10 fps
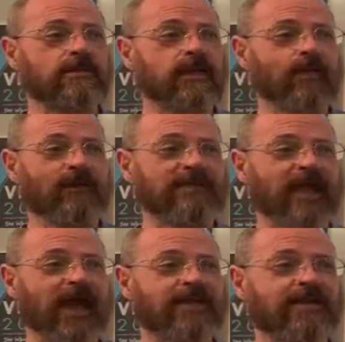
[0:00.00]
It wasn't
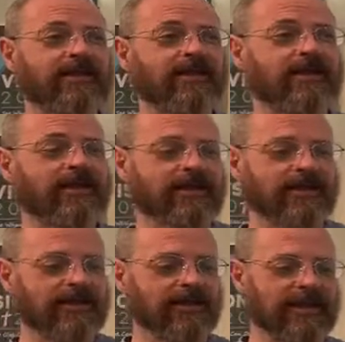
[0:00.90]
like
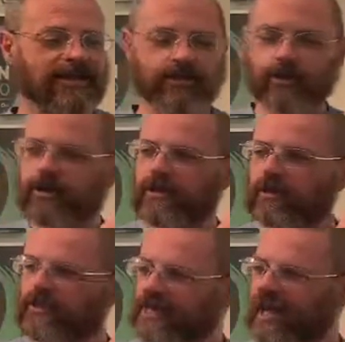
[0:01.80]
he took
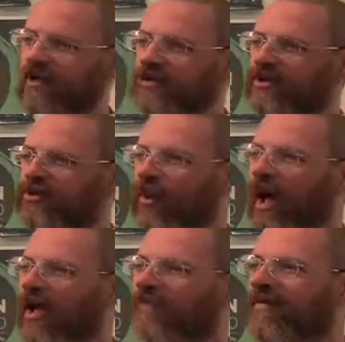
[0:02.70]
Sarah as his
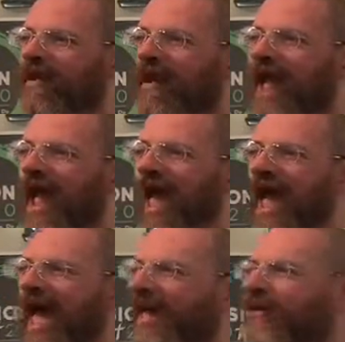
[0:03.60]
wife, had a